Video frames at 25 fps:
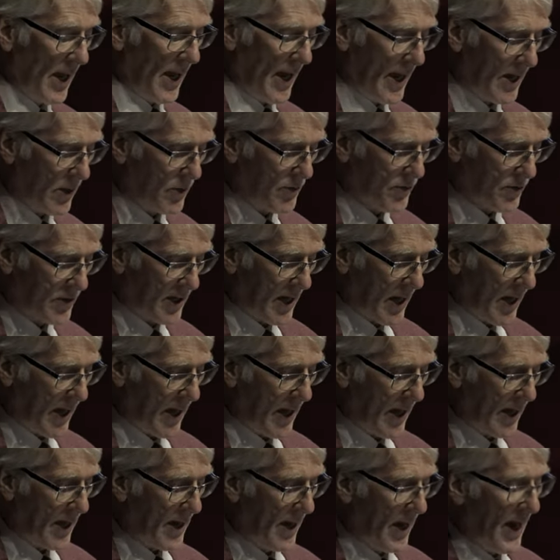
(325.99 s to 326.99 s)
health
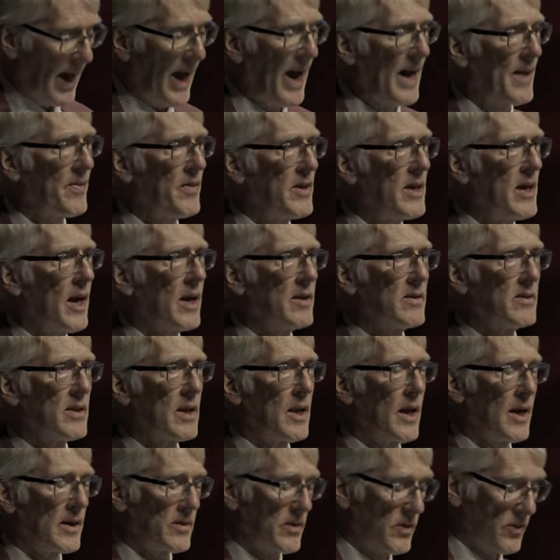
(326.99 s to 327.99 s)
care and the
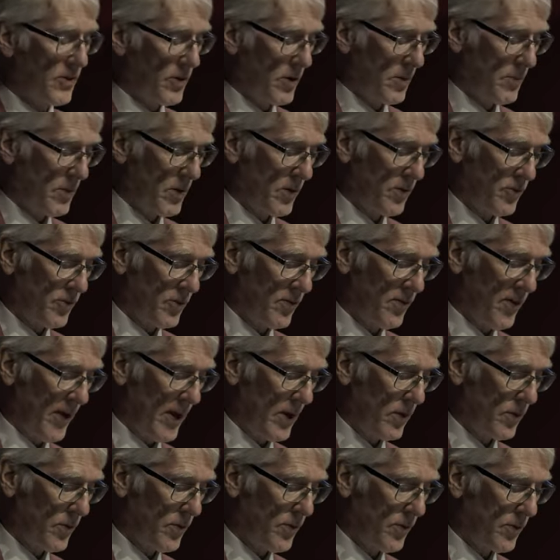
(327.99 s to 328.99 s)
underlying determinants of
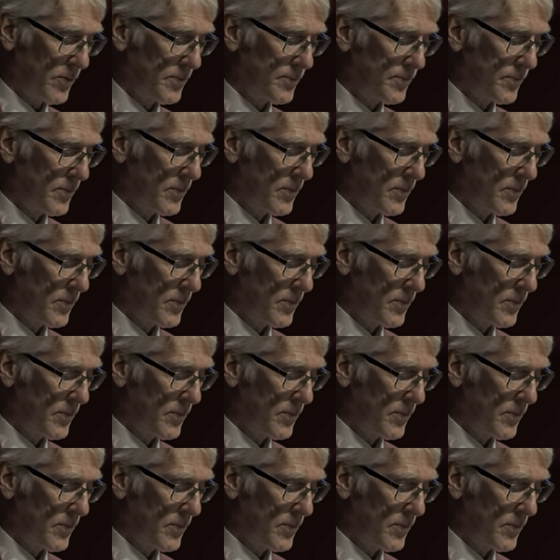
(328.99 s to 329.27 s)
health.